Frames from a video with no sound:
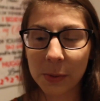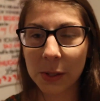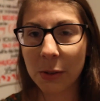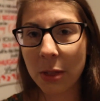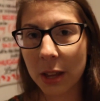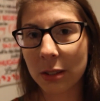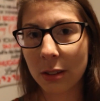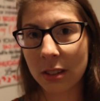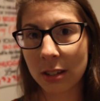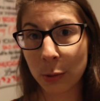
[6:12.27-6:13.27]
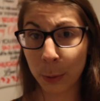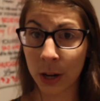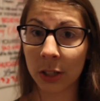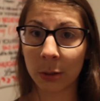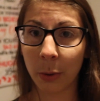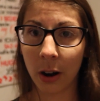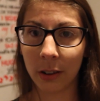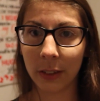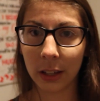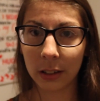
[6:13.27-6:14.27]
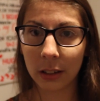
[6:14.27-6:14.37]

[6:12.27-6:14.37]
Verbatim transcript: So that's on the depression part of it.